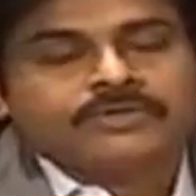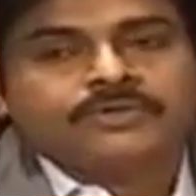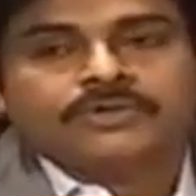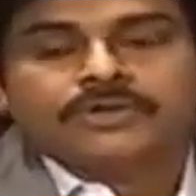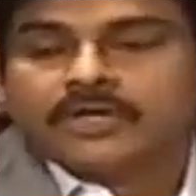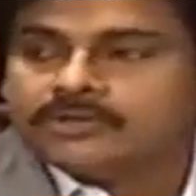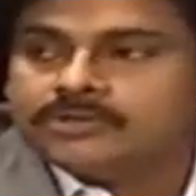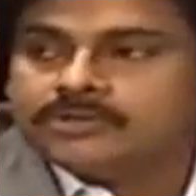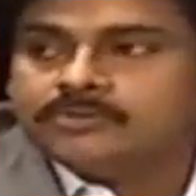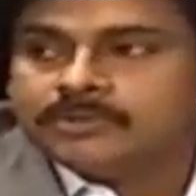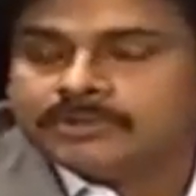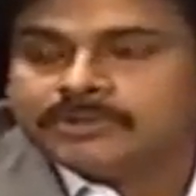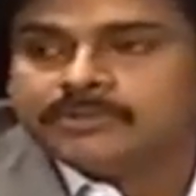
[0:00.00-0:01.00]
to
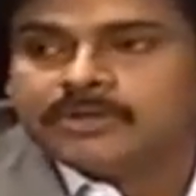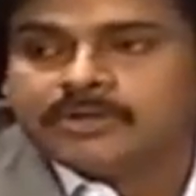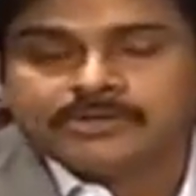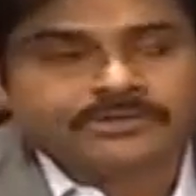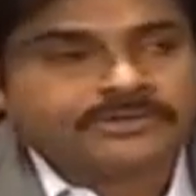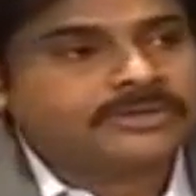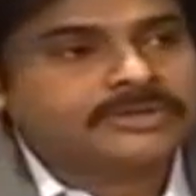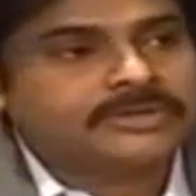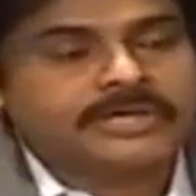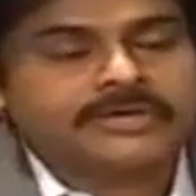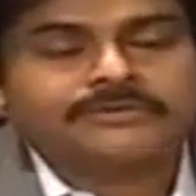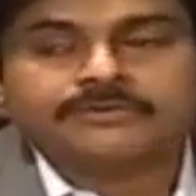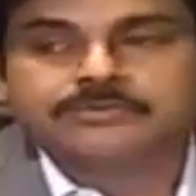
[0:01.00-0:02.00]
contemplate about
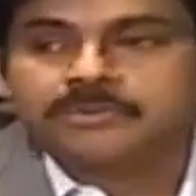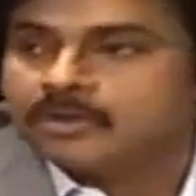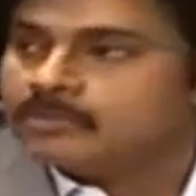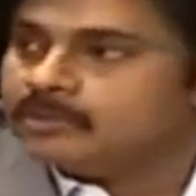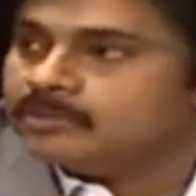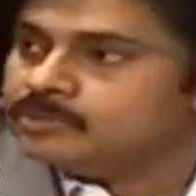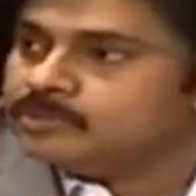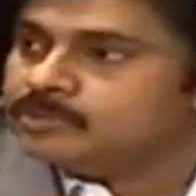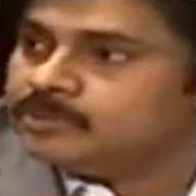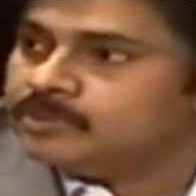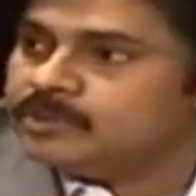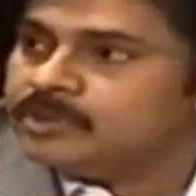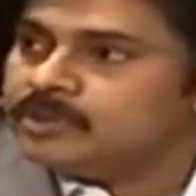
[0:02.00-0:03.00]
life's problems
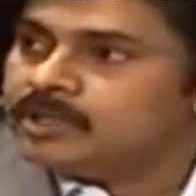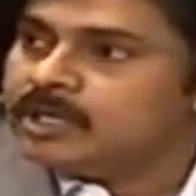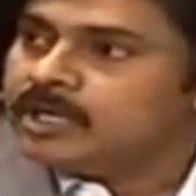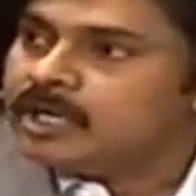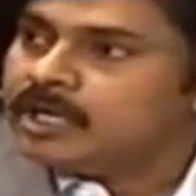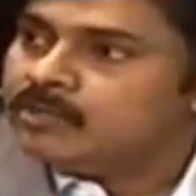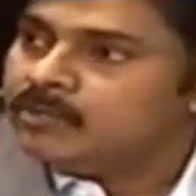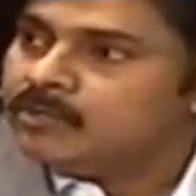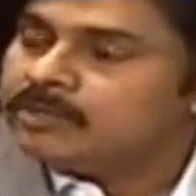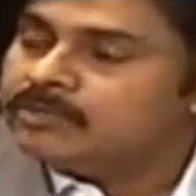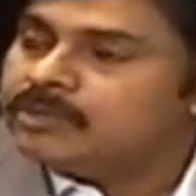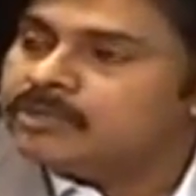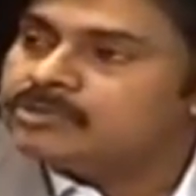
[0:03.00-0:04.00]

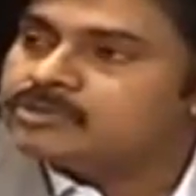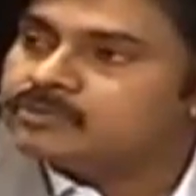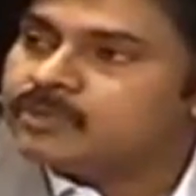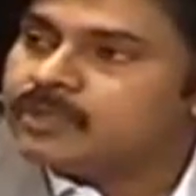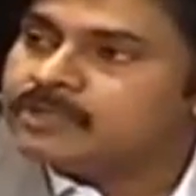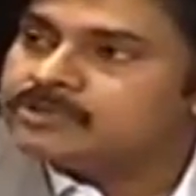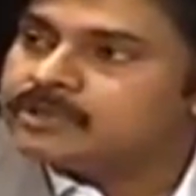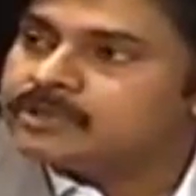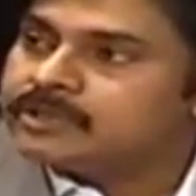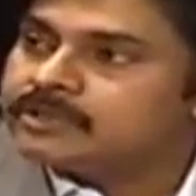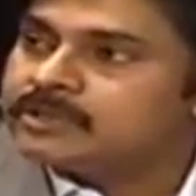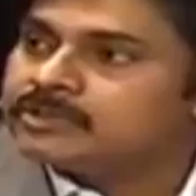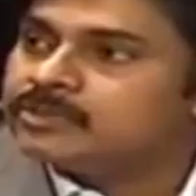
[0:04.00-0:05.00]
whenever I used to fall
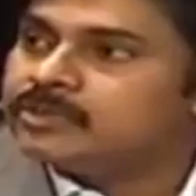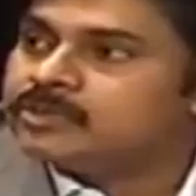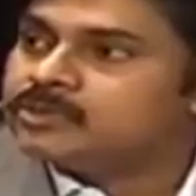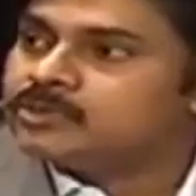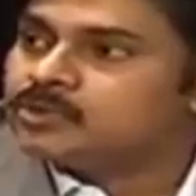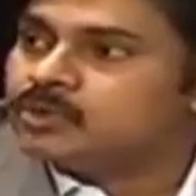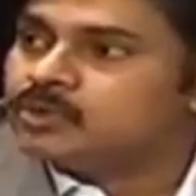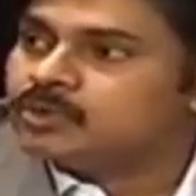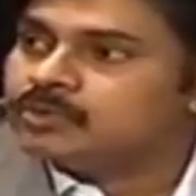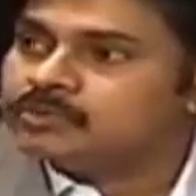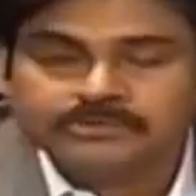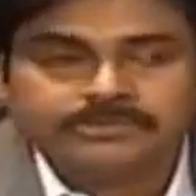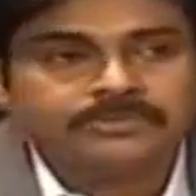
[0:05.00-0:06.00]
sick, not going to
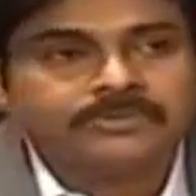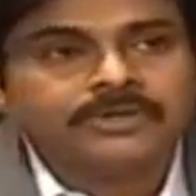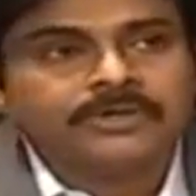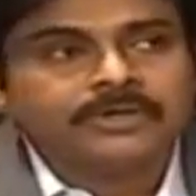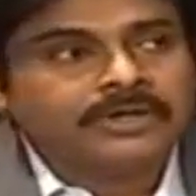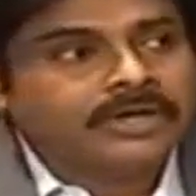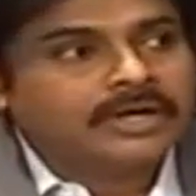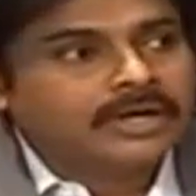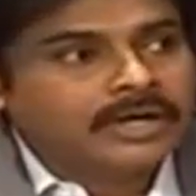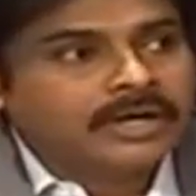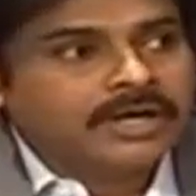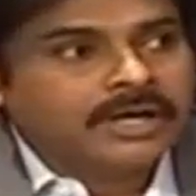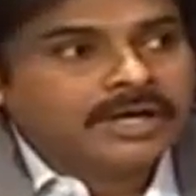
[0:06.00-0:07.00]
school,
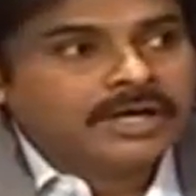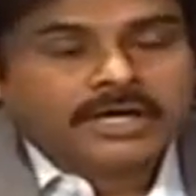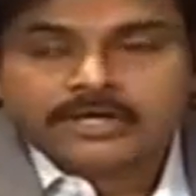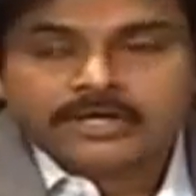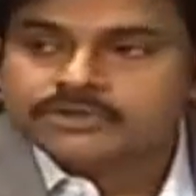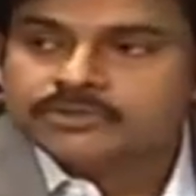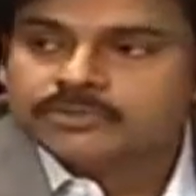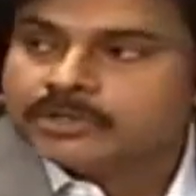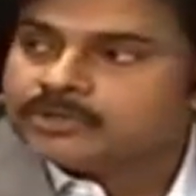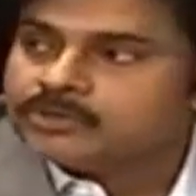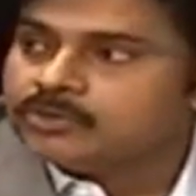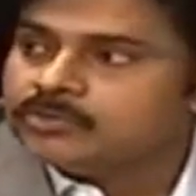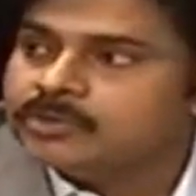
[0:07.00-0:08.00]
I used to be at
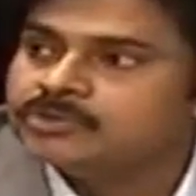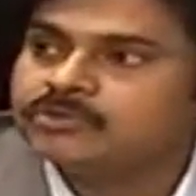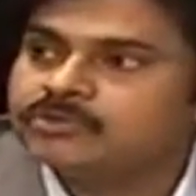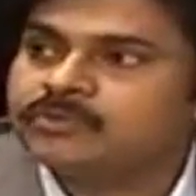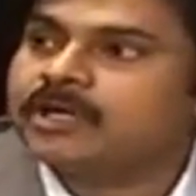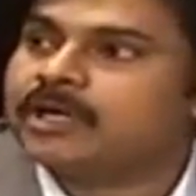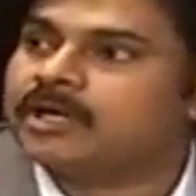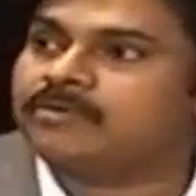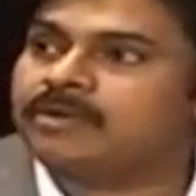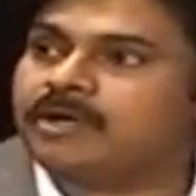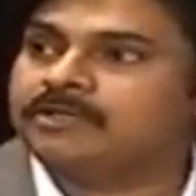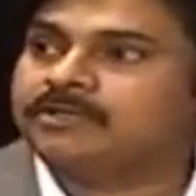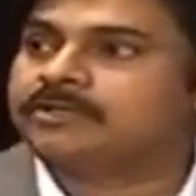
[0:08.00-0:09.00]
home, I used to have
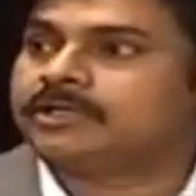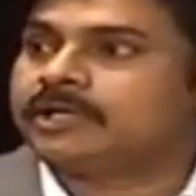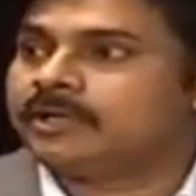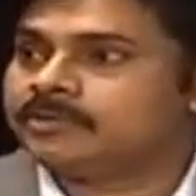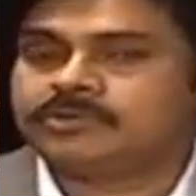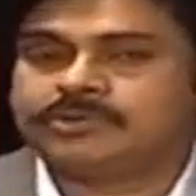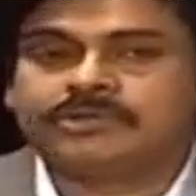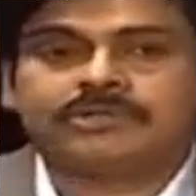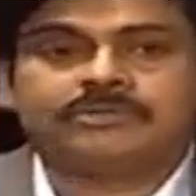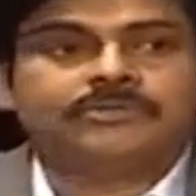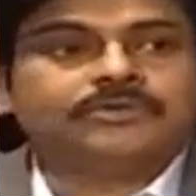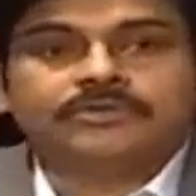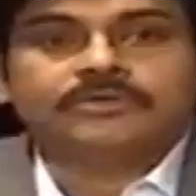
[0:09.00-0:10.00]
all the time to think
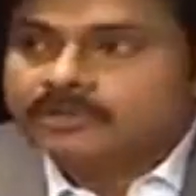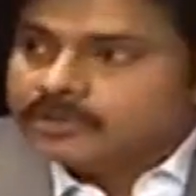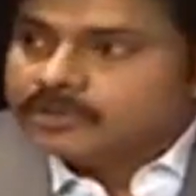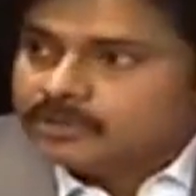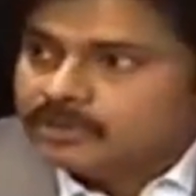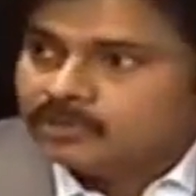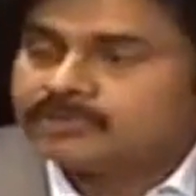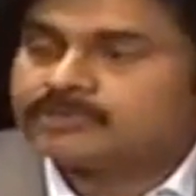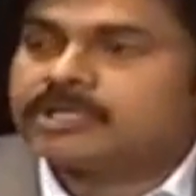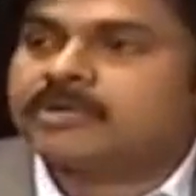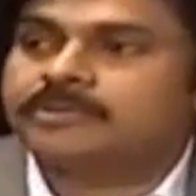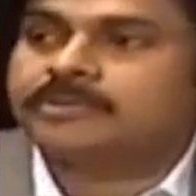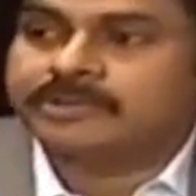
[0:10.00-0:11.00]
about what's
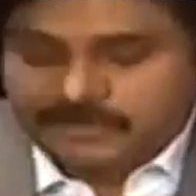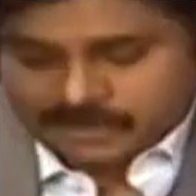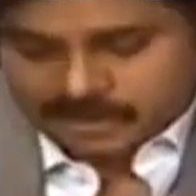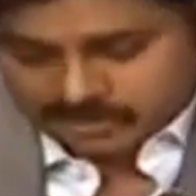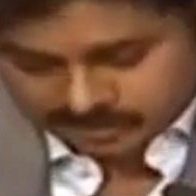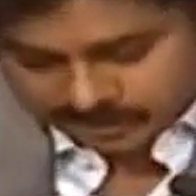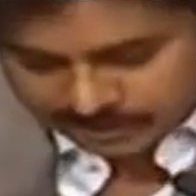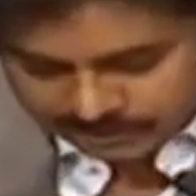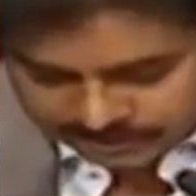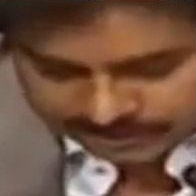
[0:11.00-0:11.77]
happening around me.